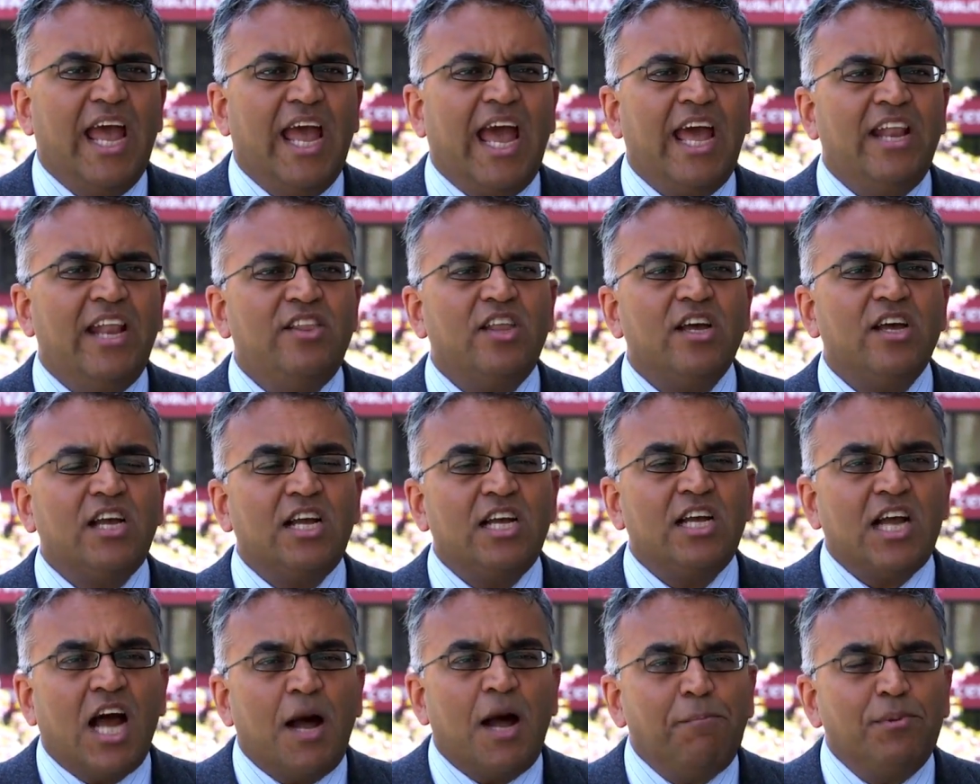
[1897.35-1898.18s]
And the
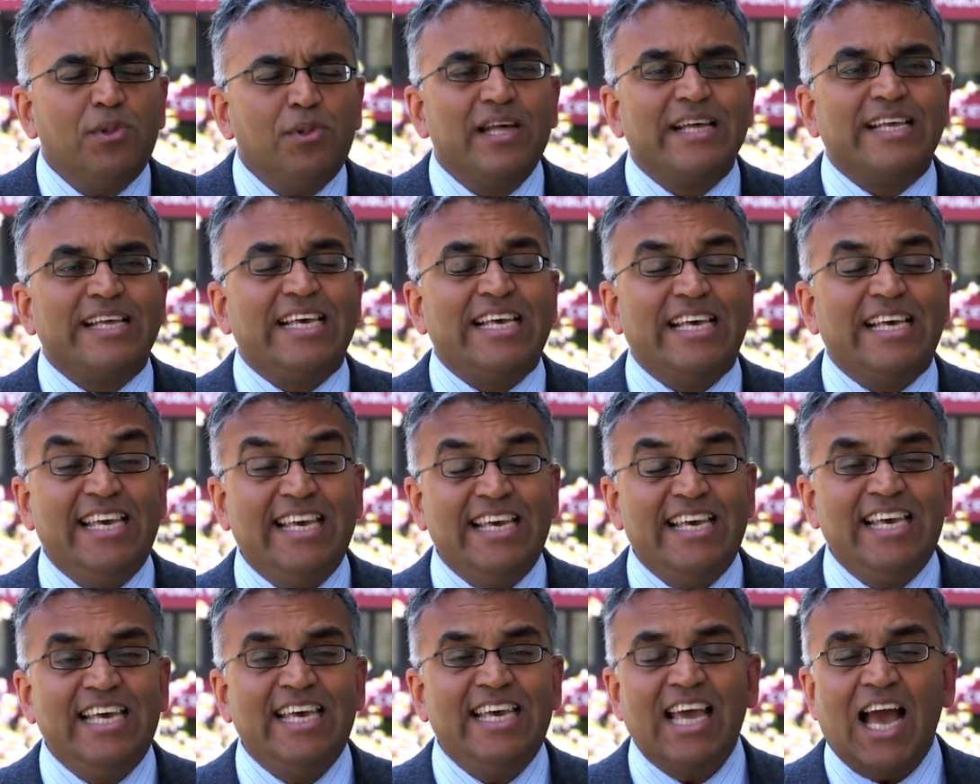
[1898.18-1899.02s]
couple of
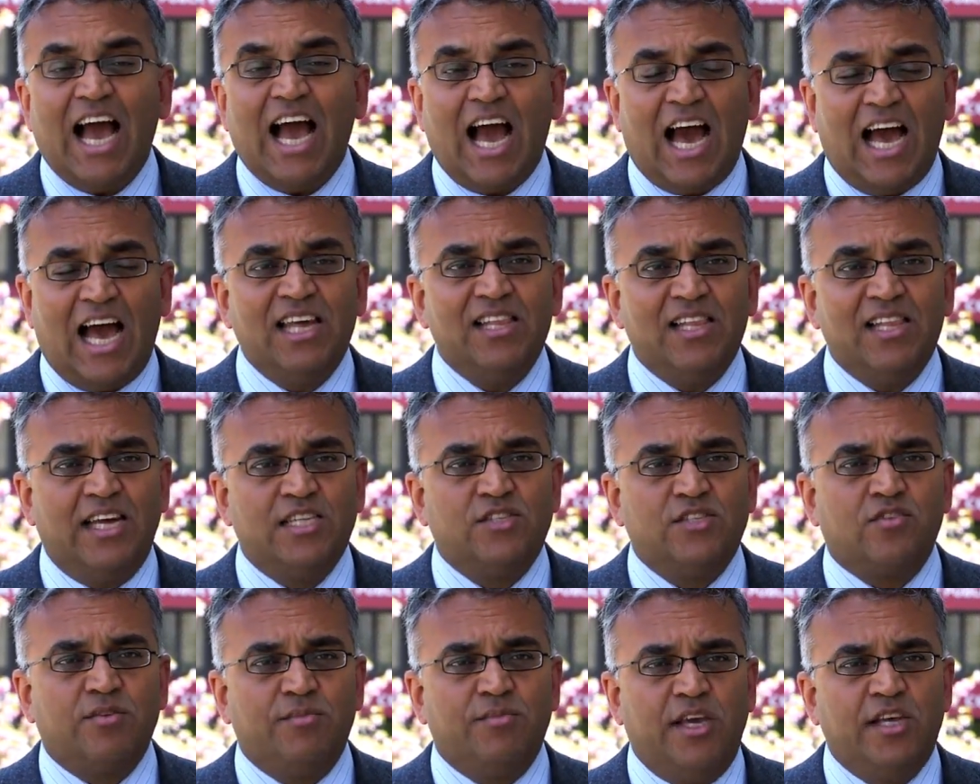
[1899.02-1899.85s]
key
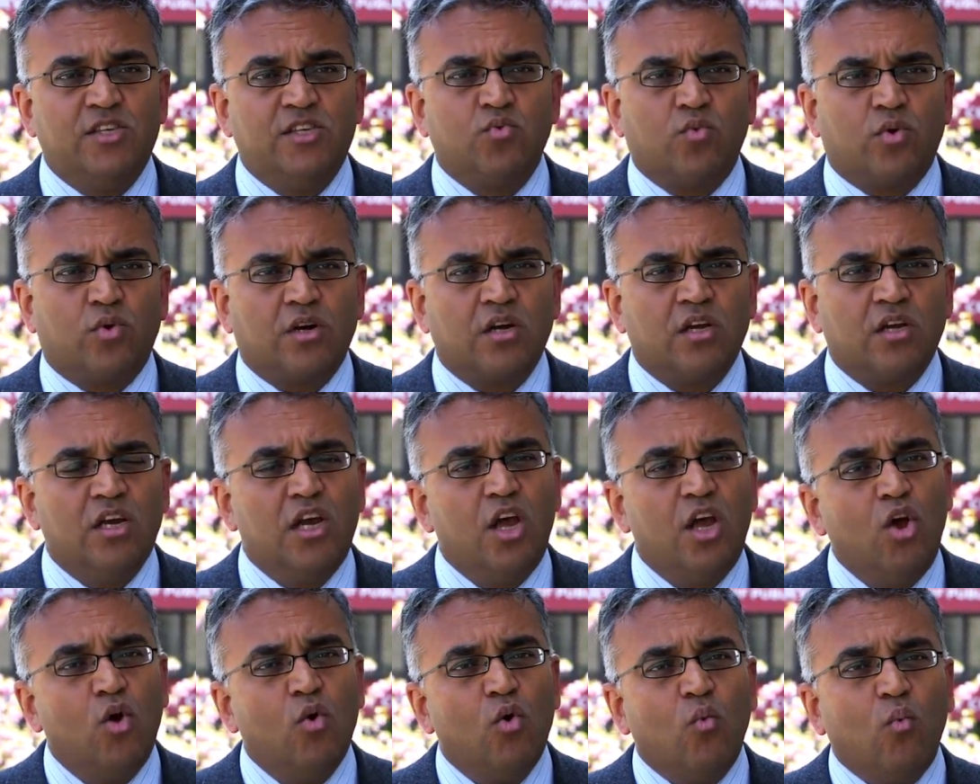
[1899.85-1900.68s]
highlights from his work.
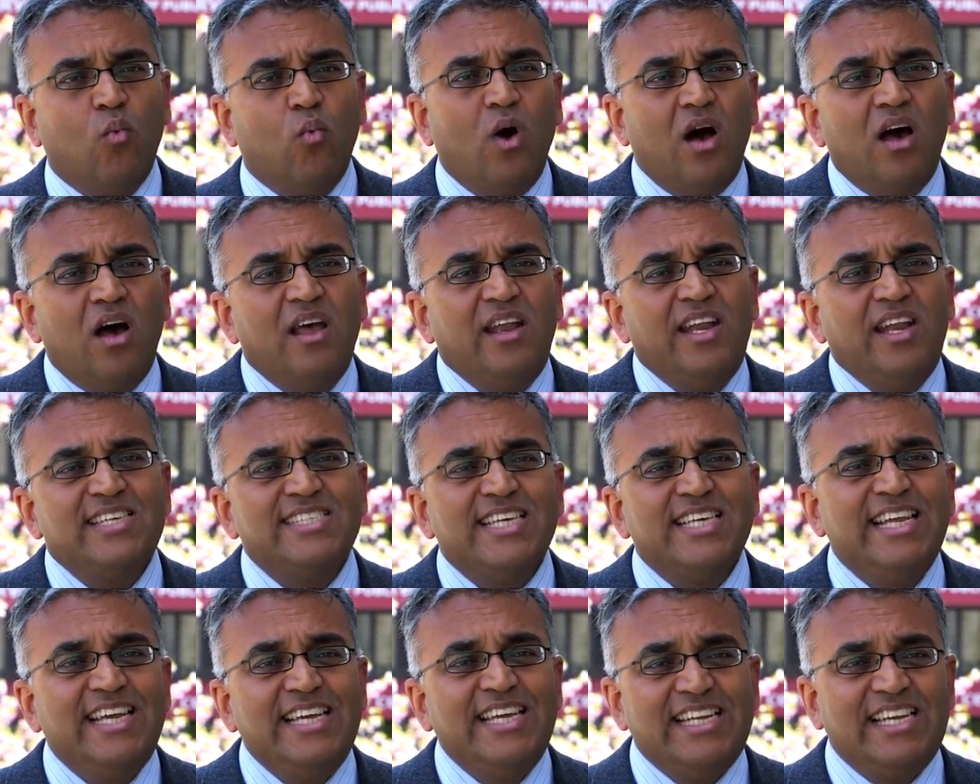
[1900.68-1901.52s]
One is
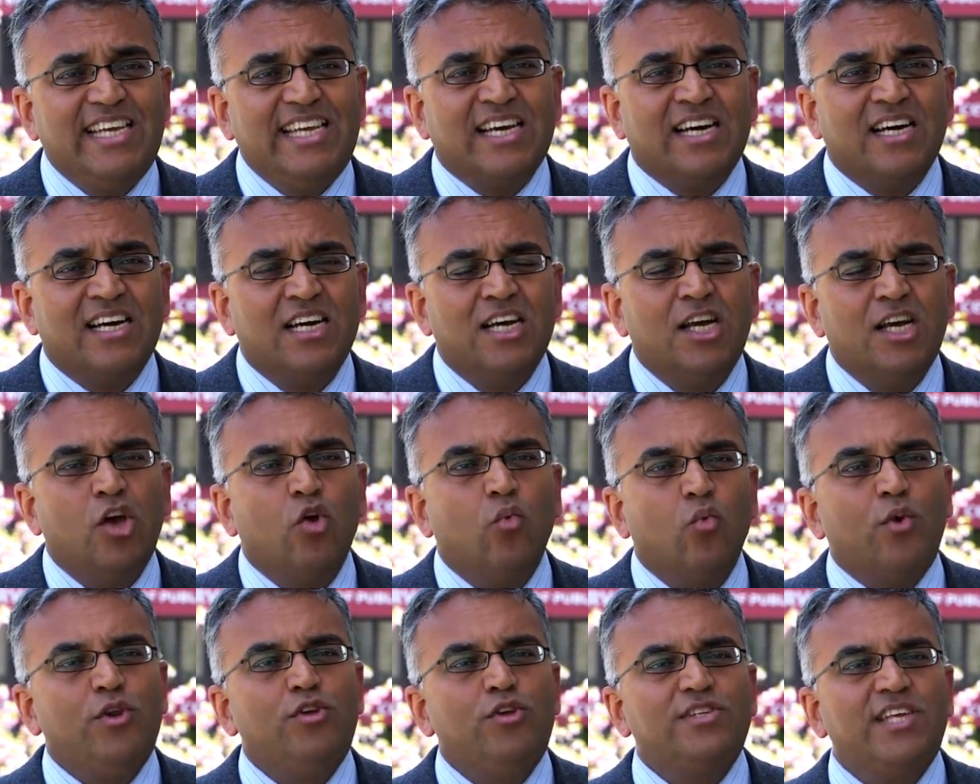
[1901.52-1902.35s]
in India,
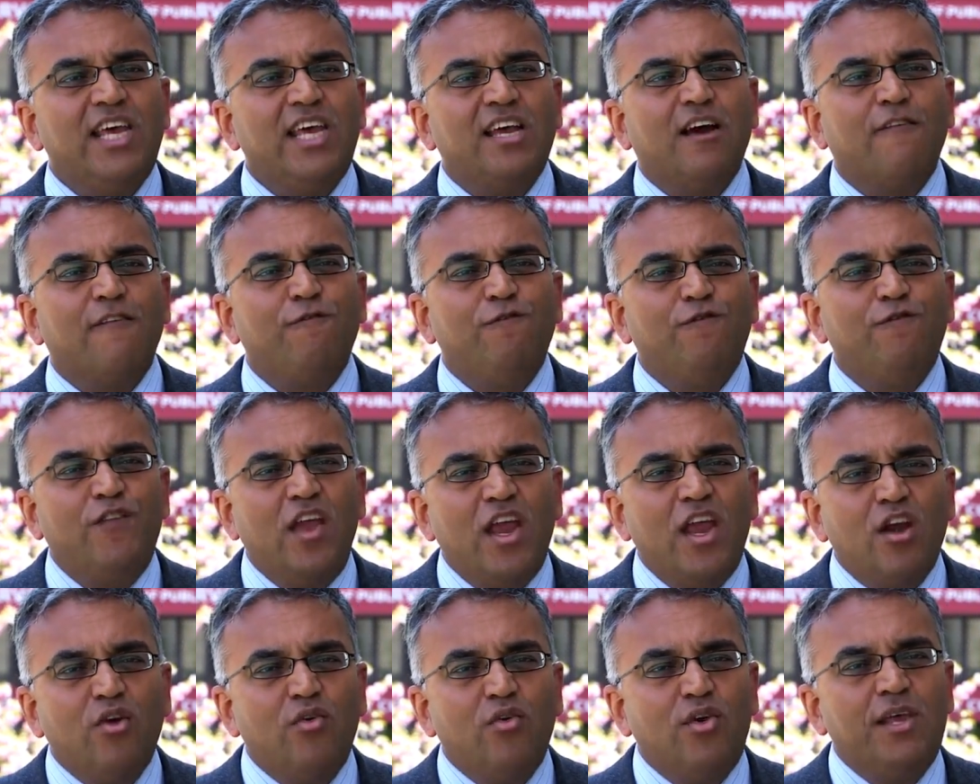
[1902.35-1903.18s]
when you take a
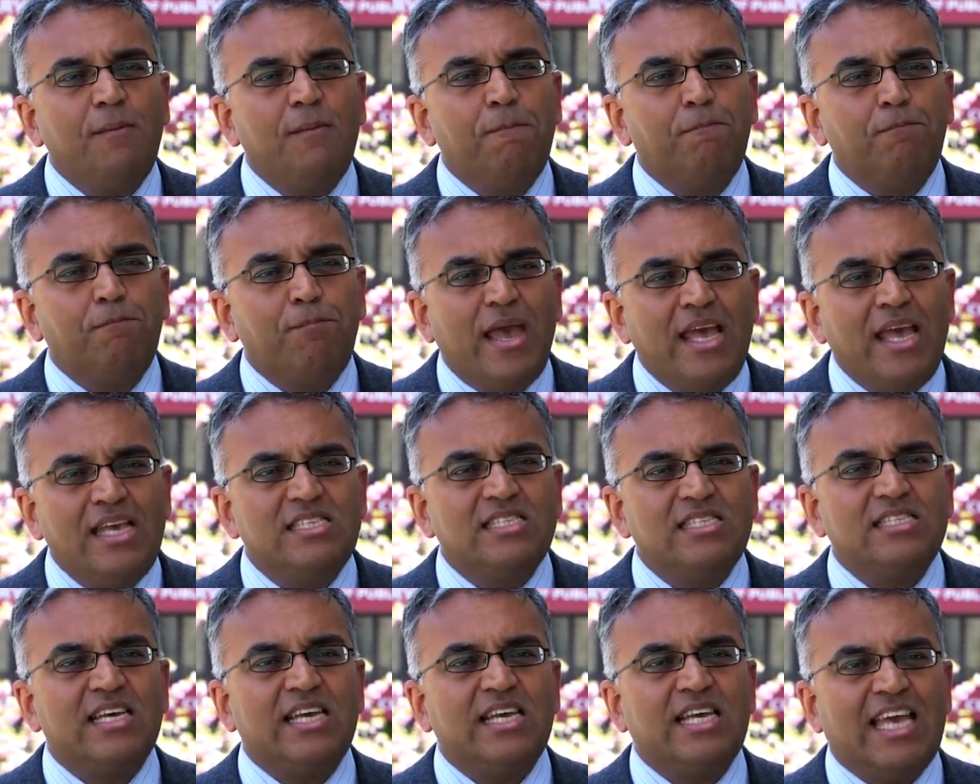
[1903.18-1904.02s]
very
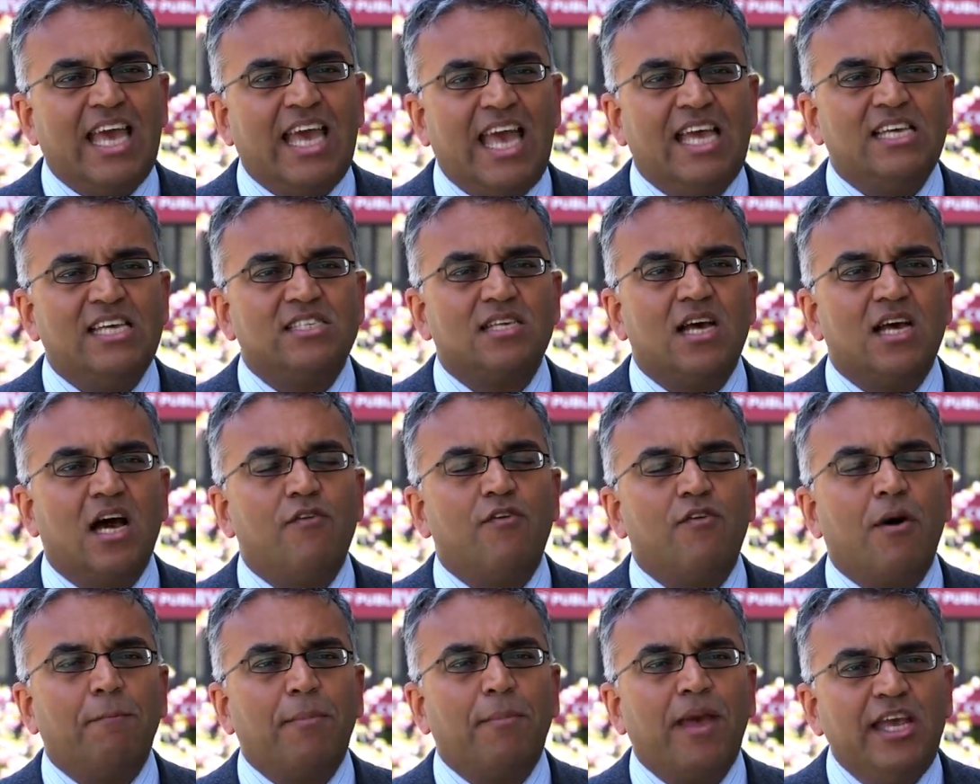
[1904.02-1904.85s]
basic case
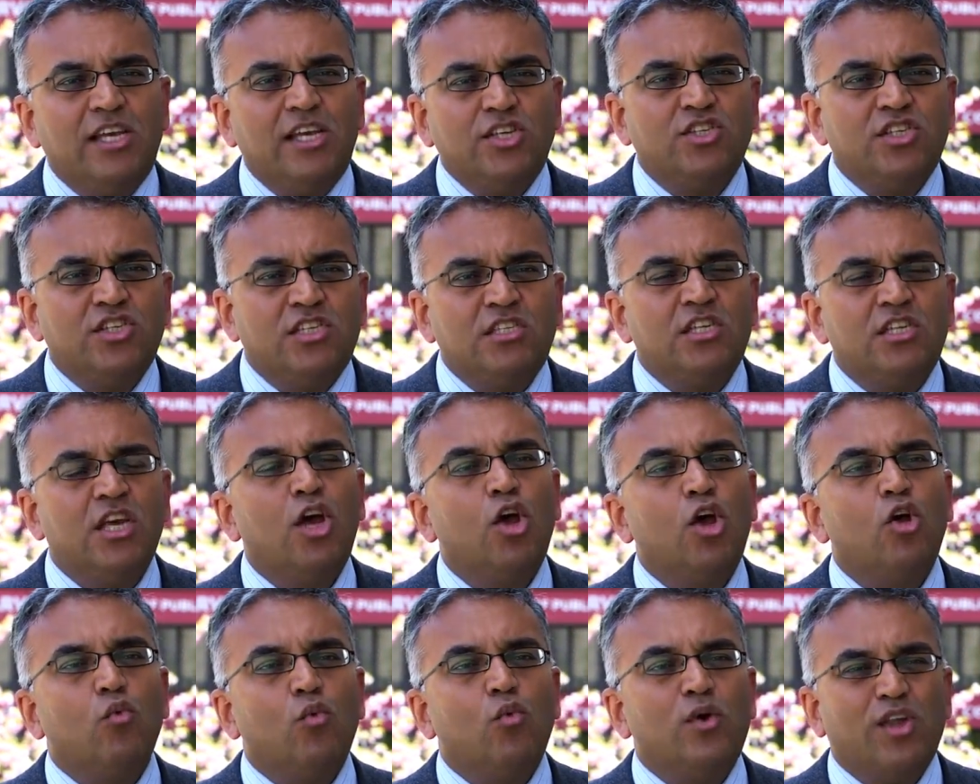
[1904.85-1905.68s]
of a patient
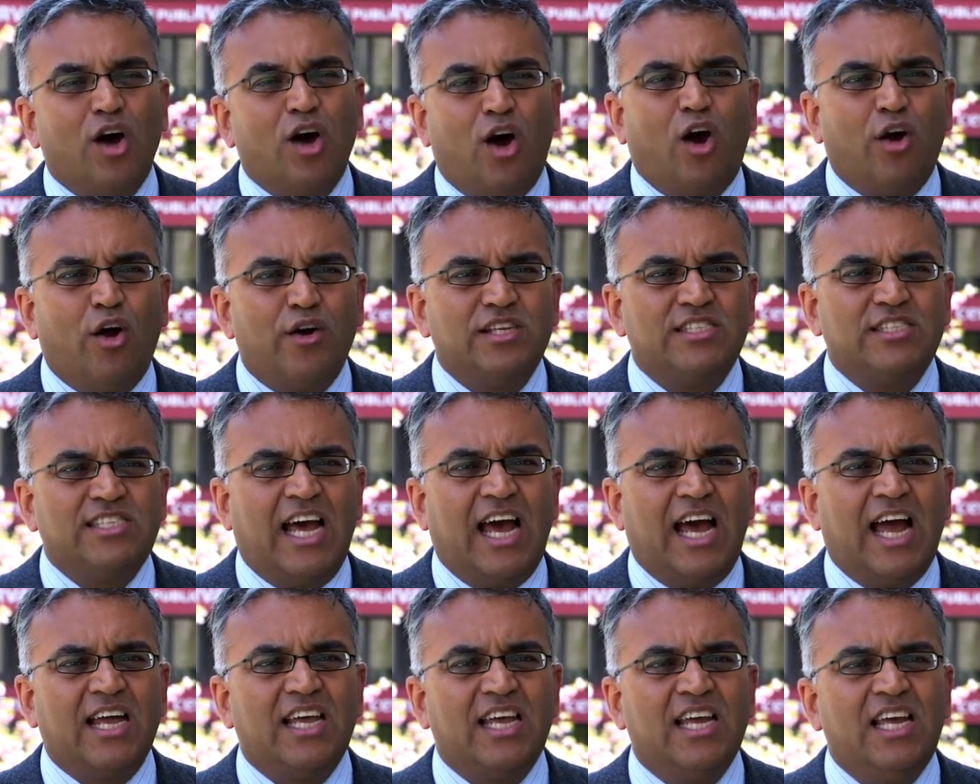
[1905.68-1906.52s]
with a heart
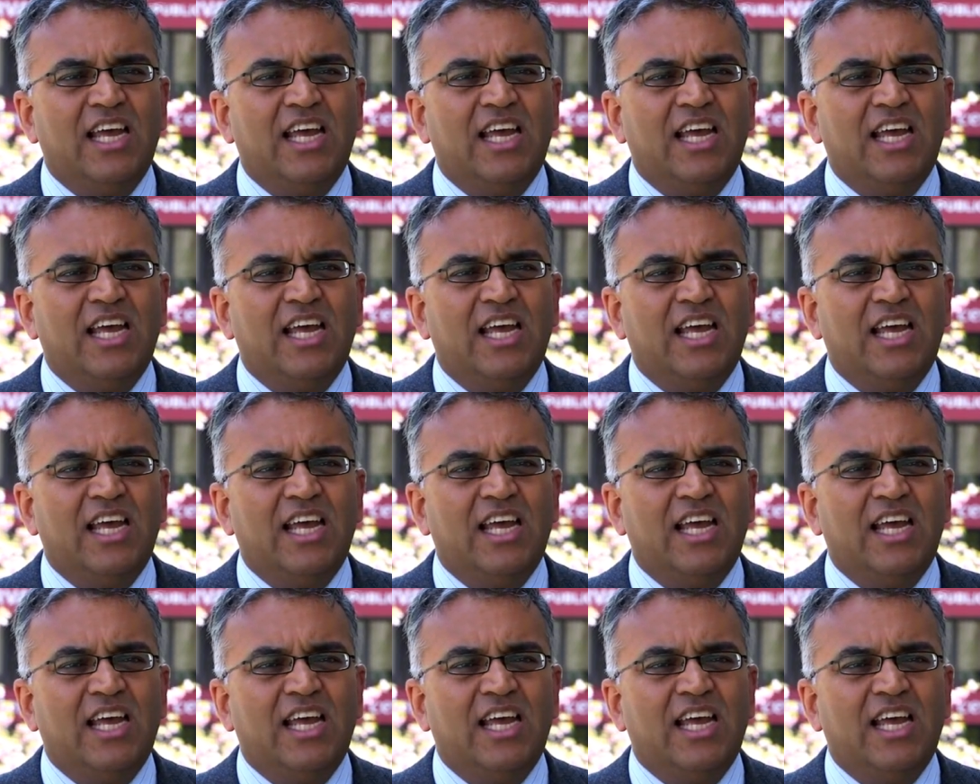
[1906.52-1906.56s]
attack,